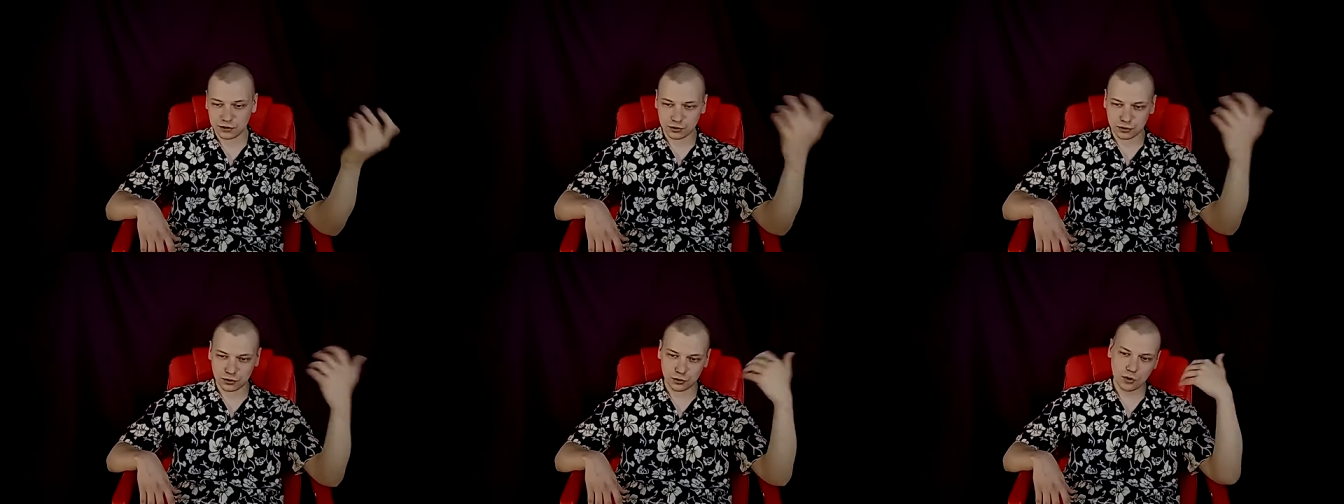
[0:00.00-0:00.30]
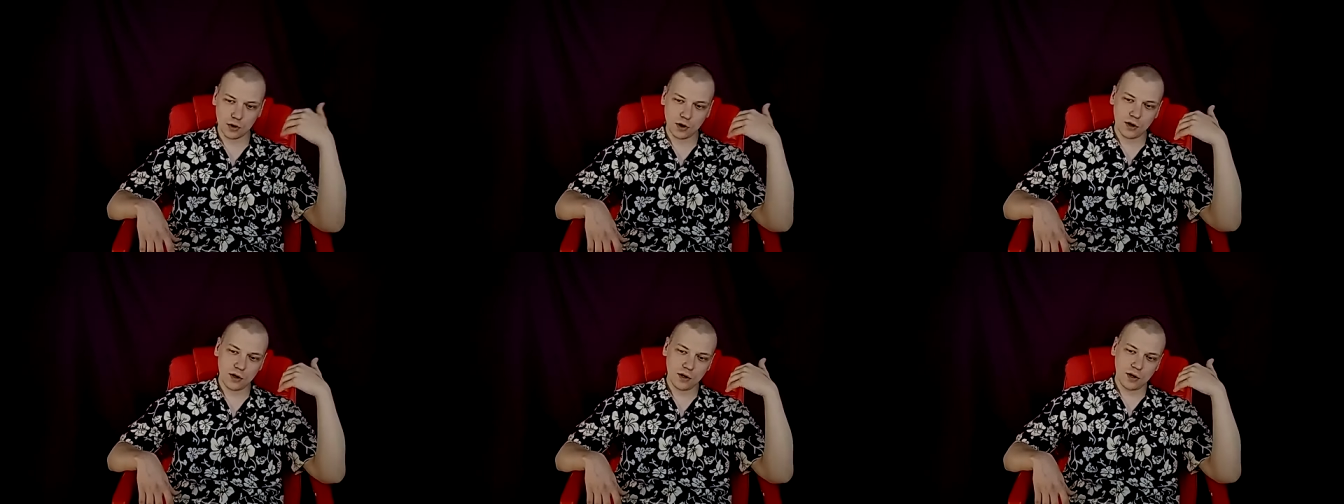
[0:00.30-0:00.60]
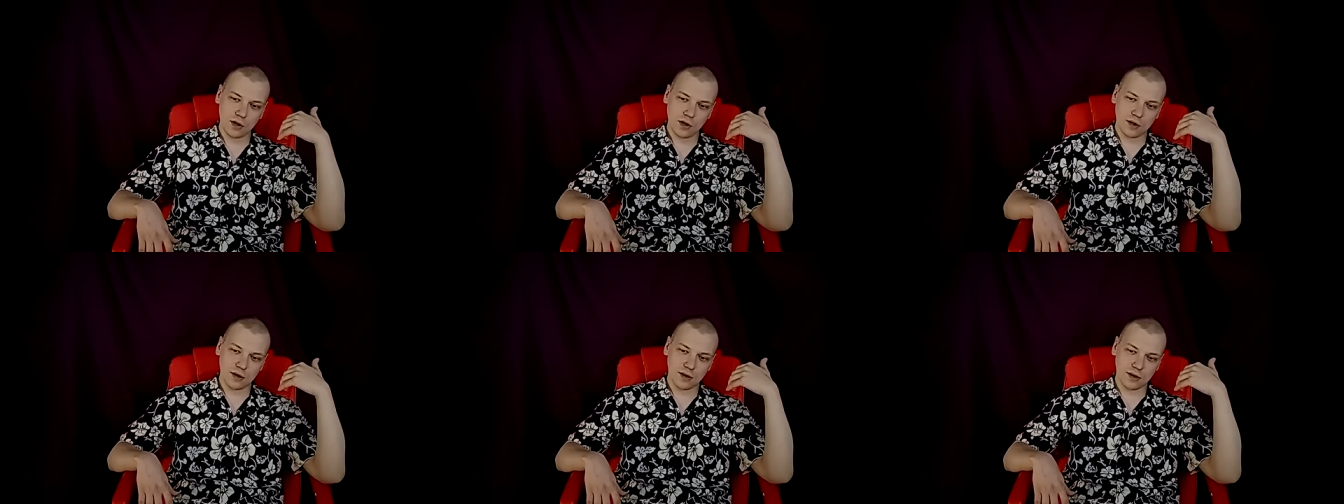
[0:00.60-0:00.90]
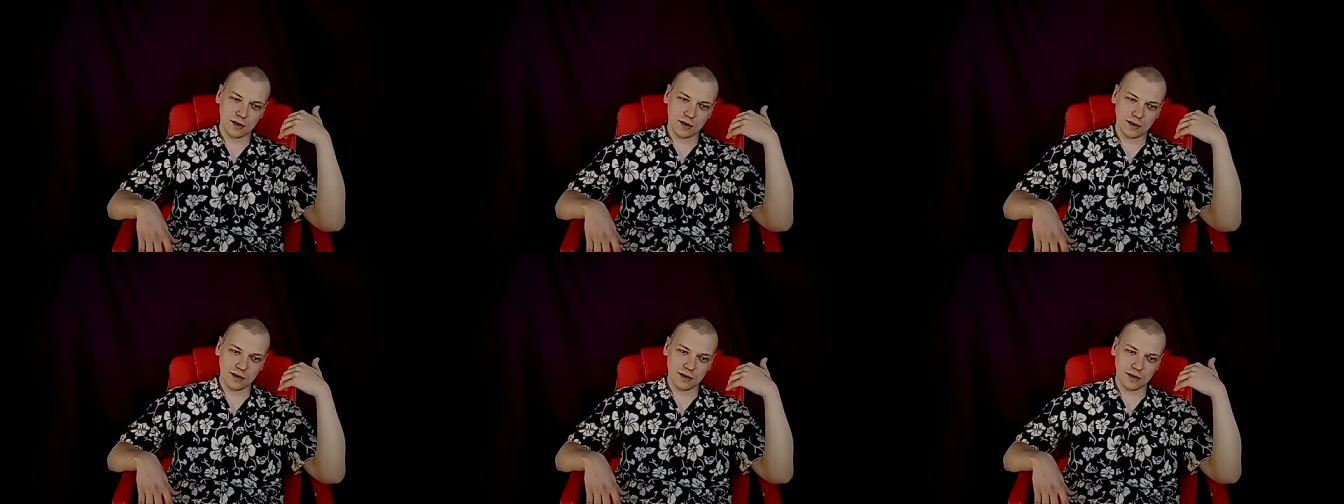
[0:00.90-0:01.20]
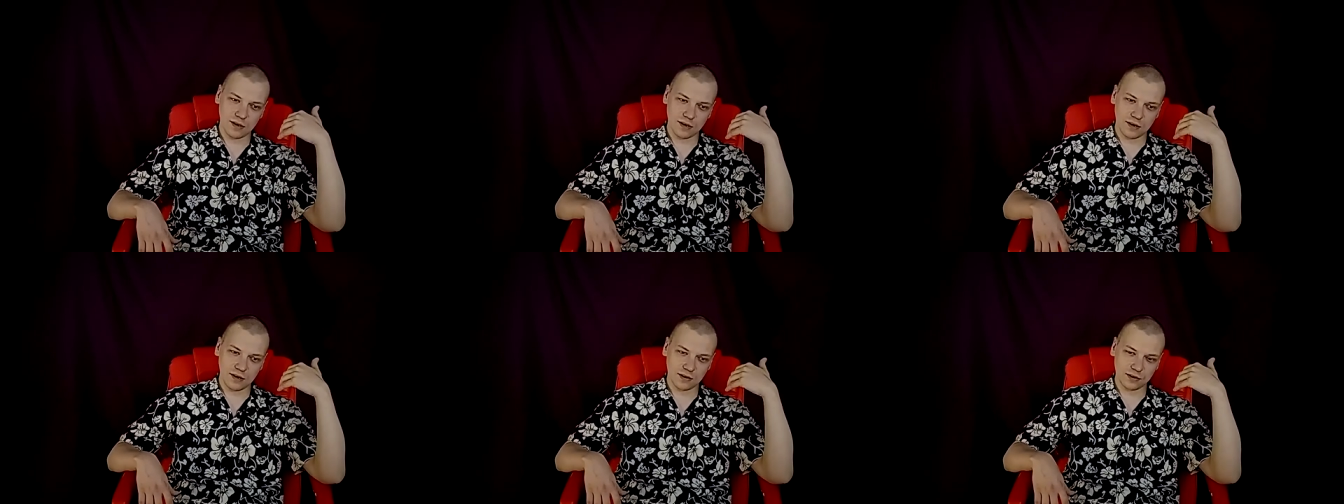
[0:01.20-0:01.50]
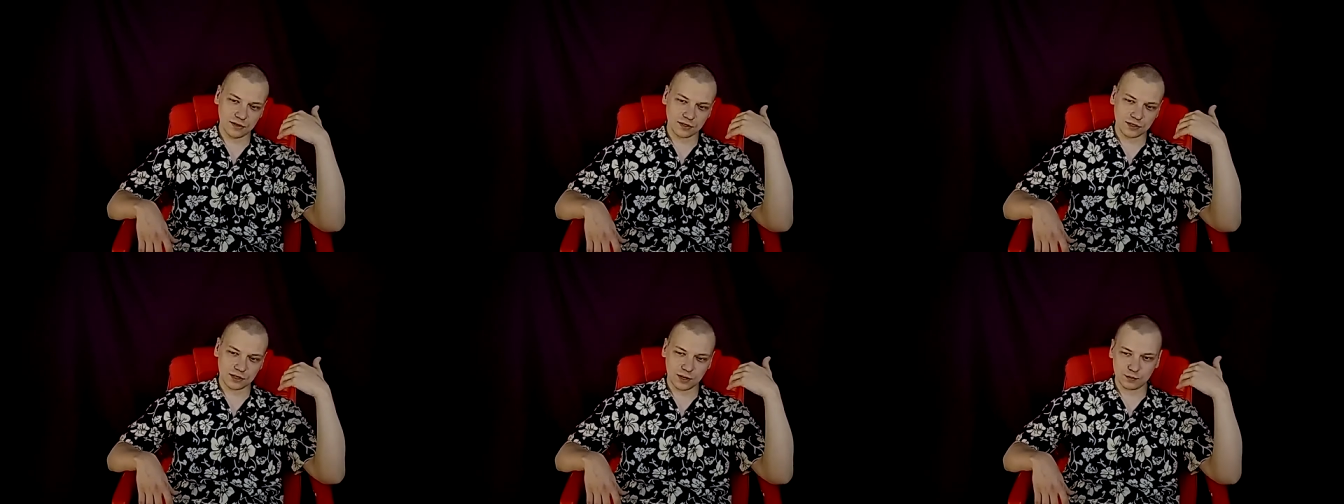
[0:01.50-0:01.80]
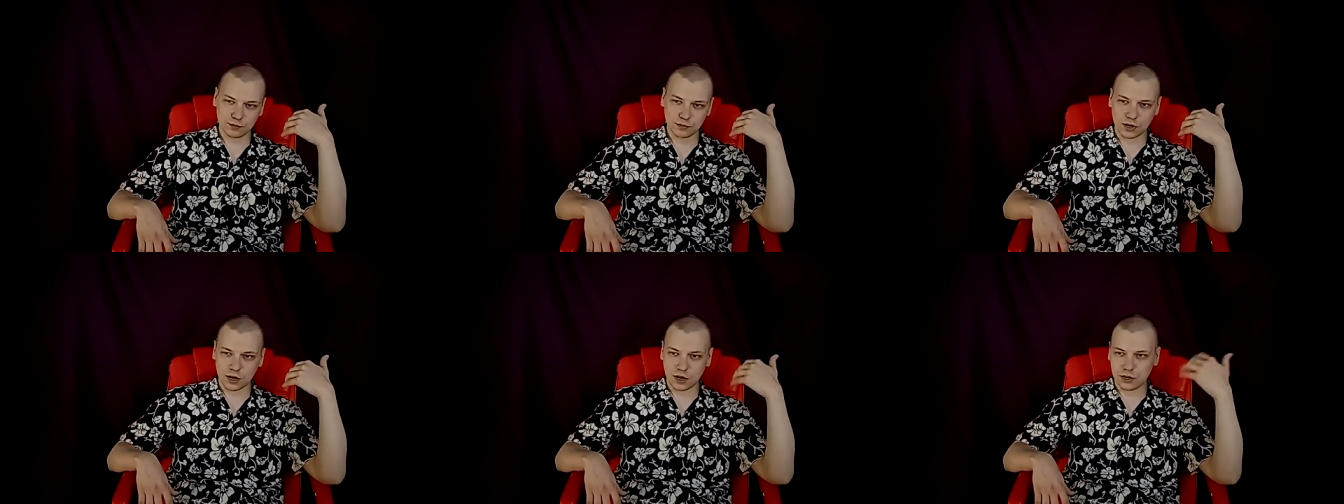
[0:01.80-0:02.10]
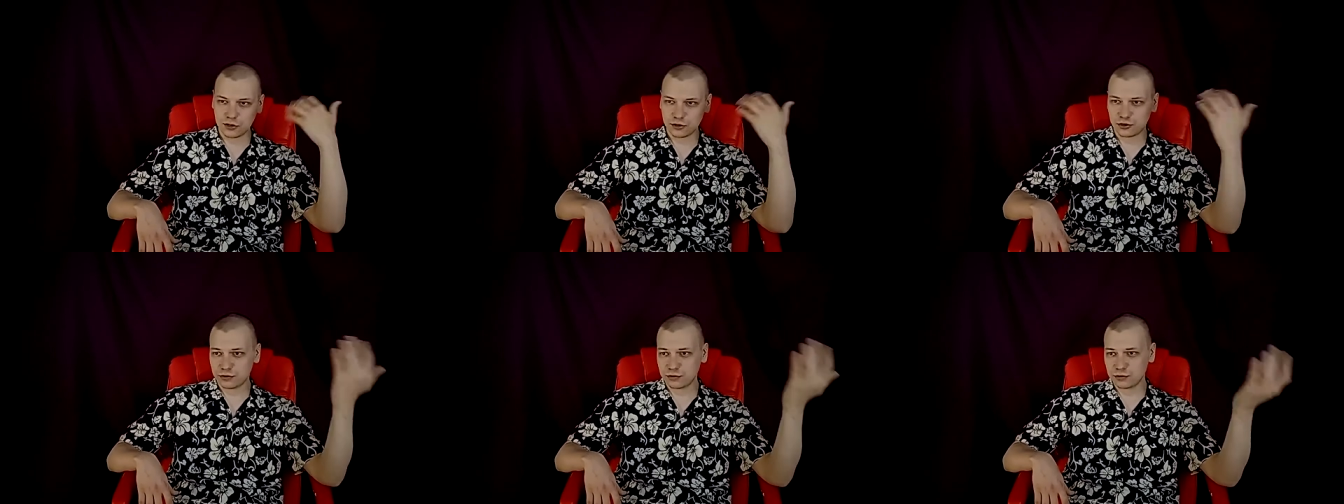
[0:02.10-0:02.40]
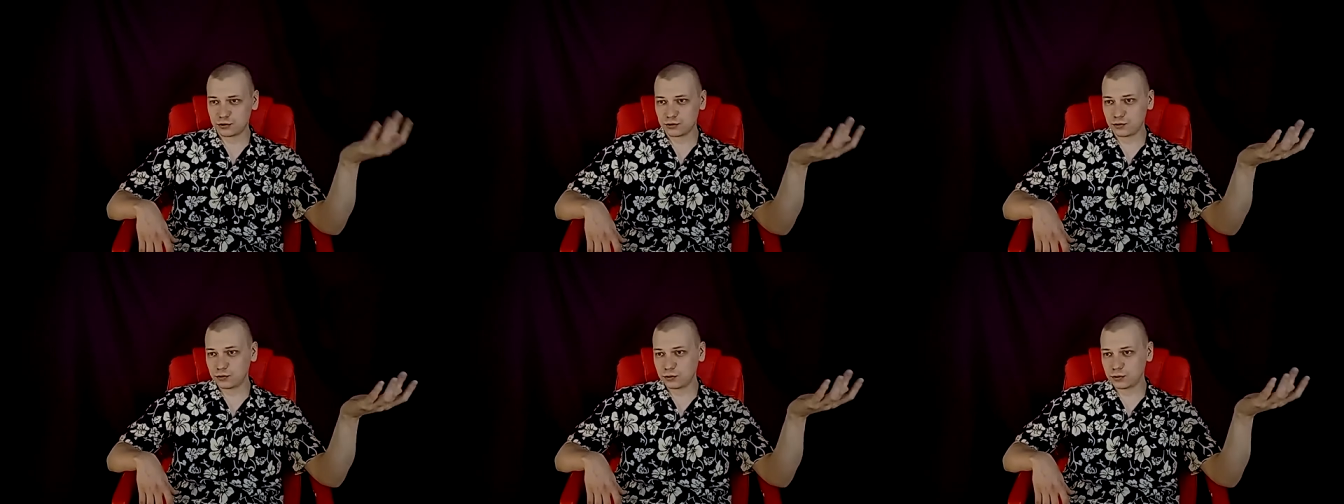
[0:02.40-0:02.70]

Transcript: So uh, in some cultures you